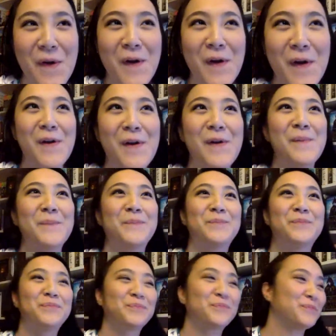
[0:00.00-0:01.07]
Um,
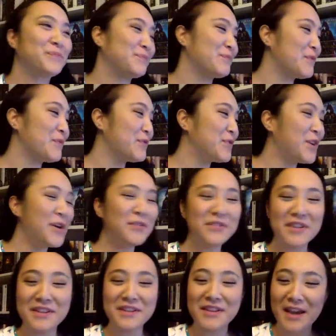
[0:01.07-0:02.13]
so I was
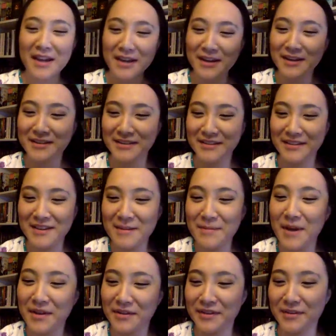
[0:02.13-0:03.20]
excited
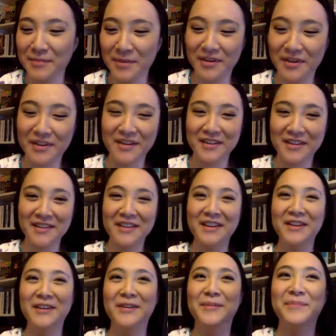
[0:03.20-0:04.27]
about this book.
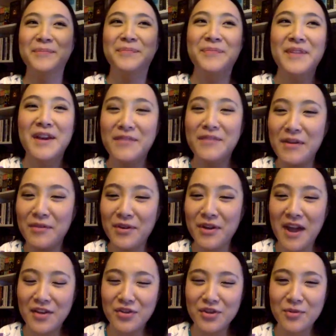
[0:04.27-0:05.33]
Um, I've never
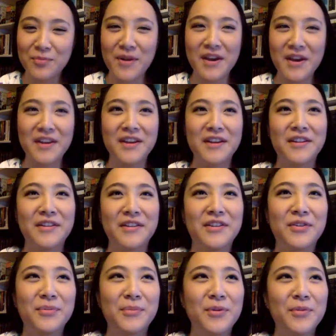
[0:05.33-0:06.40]
actually read a
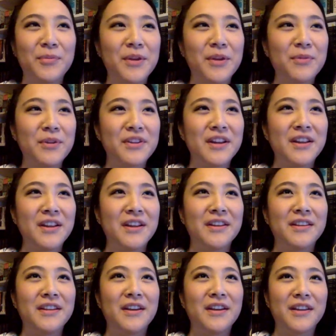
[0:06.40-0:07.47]
Little Mermaid
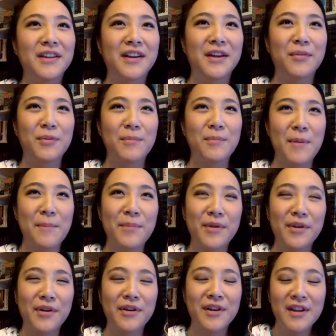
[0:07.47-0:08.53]
retelling, not that I
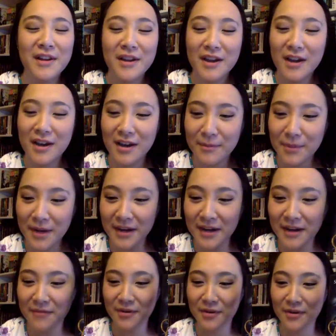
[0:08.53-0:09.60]
remember. Um, but I
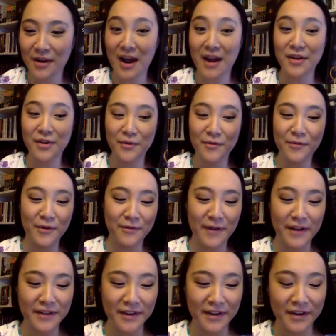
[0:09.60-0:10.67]
never, I know for a
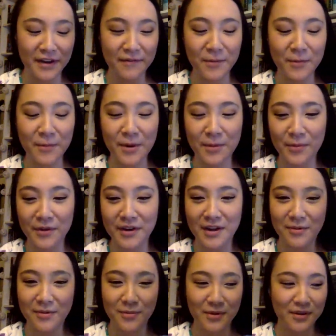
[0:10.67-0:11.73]
fact that I never read one
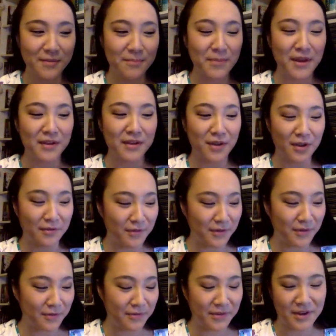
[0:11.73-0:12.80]
that was based off
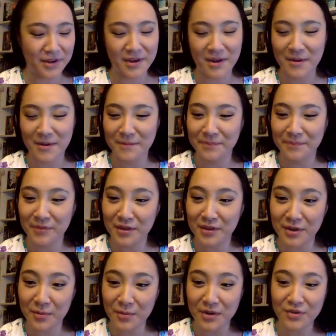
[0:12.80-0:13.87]
of like um, The
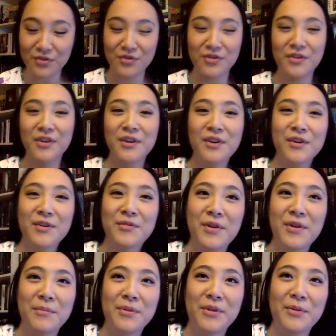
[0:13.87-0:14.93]
Sea Witch
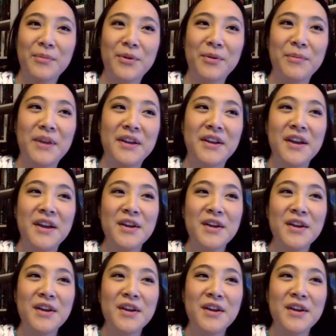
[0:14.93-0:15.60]
from Little Mermaid.